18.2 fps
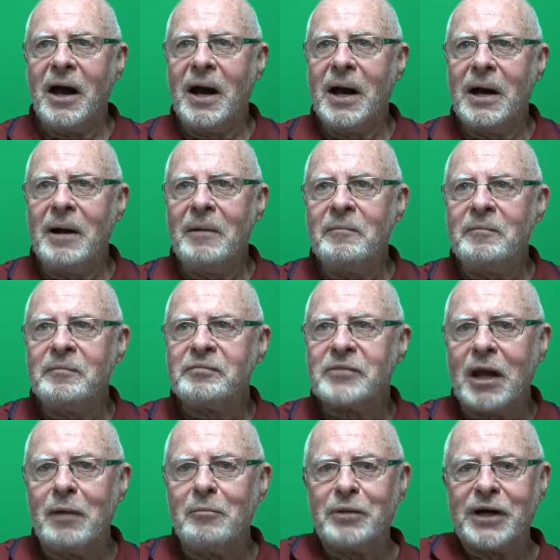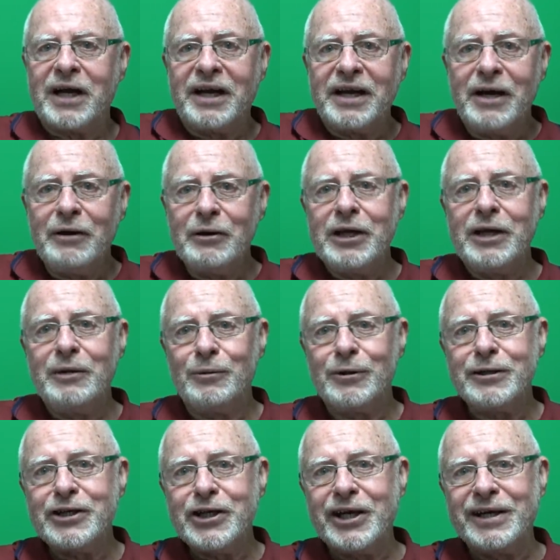But I know he
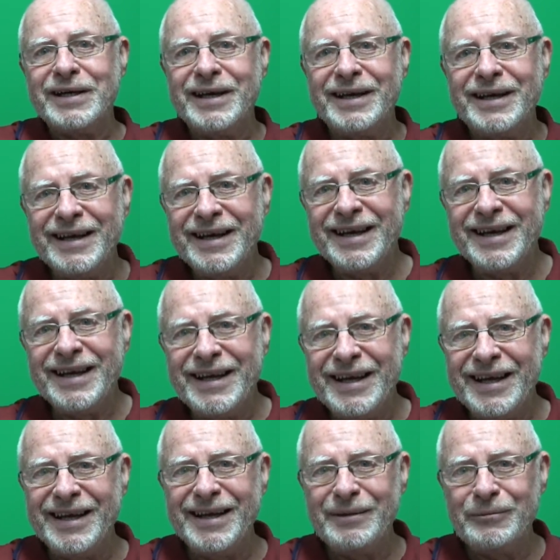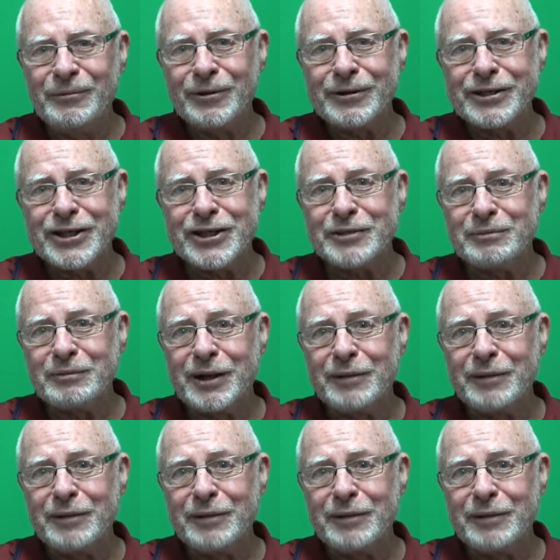watches